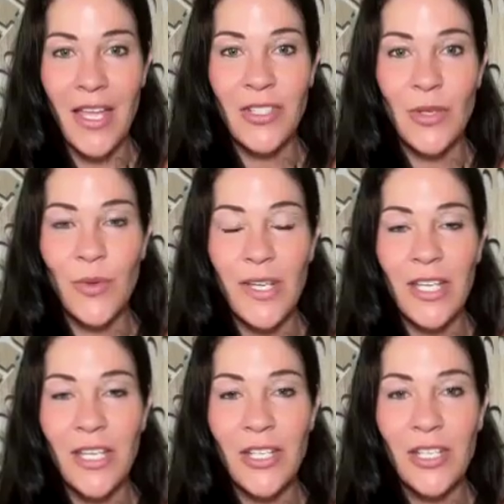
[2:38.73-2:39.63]
So we
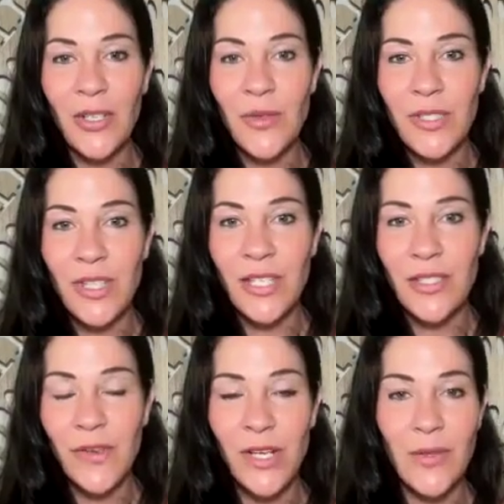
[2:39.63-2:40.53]
can use
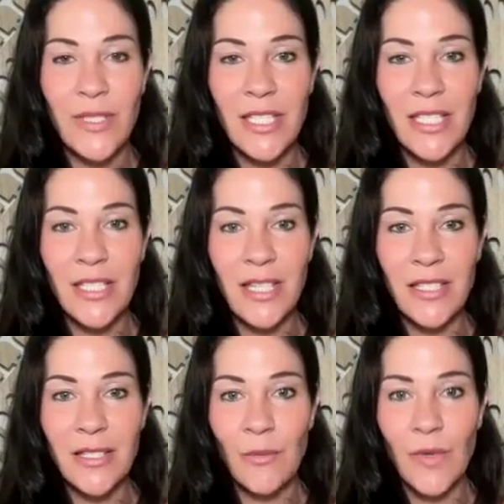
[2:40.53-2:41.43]
these frequencies
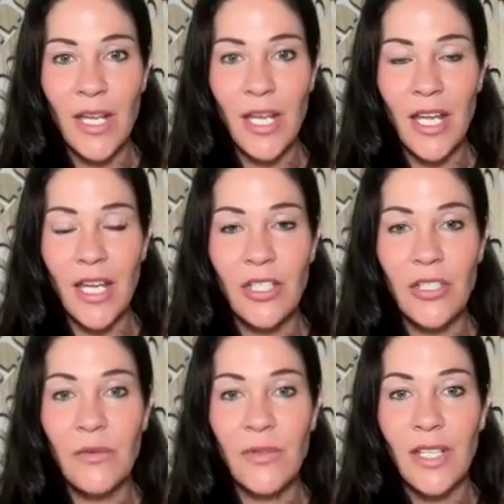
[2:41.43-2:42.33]
this week
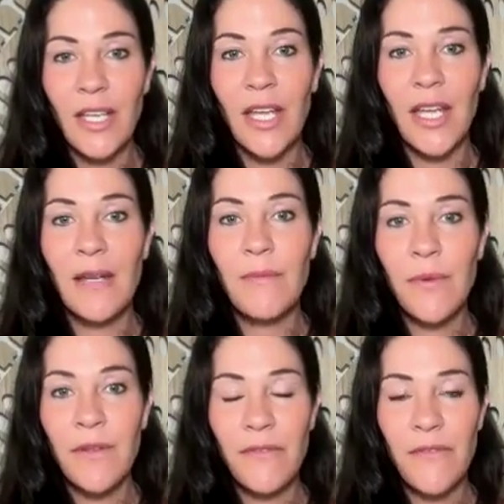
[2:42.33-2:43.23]
to really
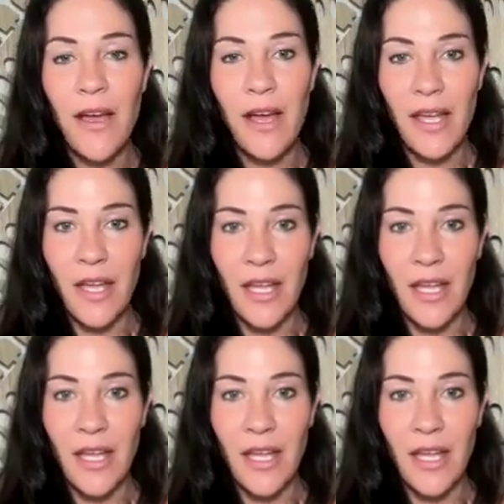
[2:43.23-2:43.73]
amplify